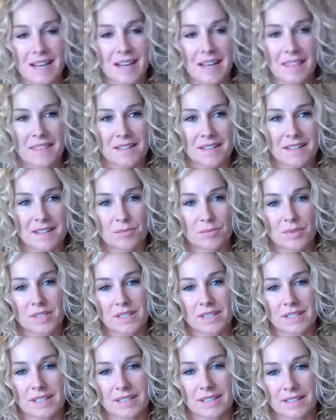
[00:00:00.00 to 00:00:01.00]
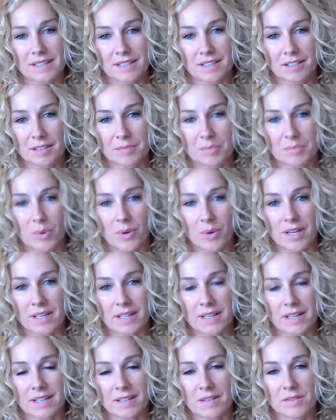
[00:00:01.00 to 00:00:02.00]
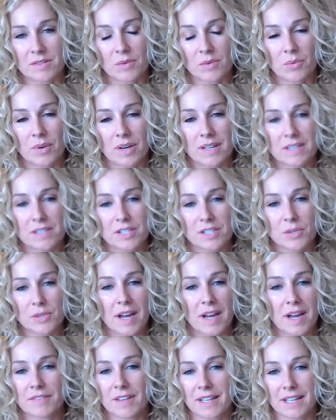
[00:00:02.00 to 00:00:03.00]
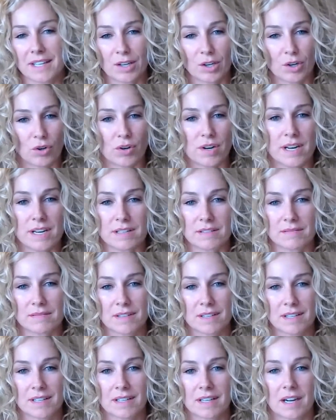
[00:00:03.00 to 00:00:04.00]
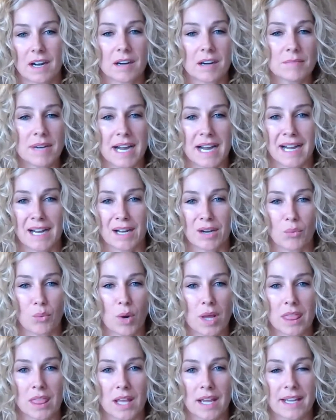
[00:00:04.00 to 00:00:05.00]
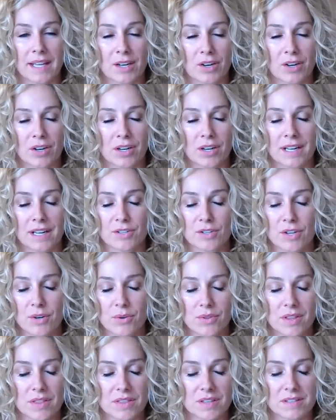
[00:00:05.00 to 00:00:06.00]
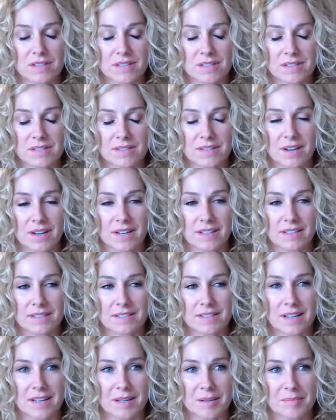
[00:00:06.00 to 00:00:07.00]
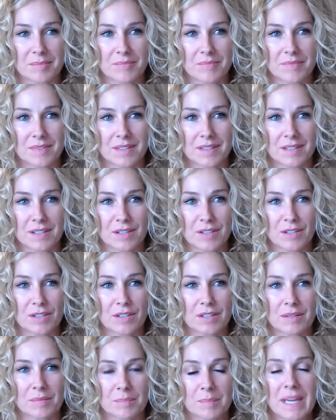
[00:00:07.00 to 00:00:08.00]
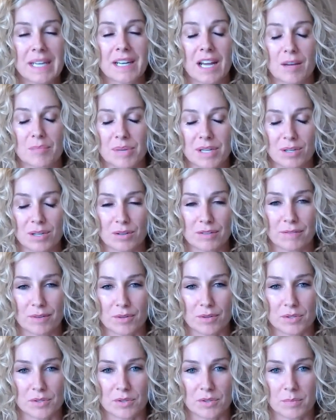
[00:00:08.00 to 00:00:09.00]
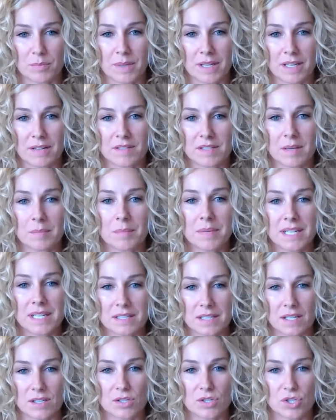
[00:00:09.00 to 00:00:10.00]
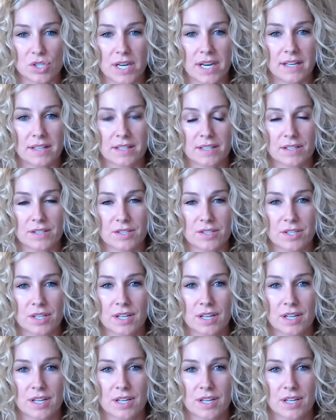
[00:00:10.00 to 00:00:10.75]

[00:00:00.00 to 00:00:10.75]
that's a really good point. And so what do you have, like a great comeback one-liner? And I know that this is not, may not be universal, but if somebody does challenge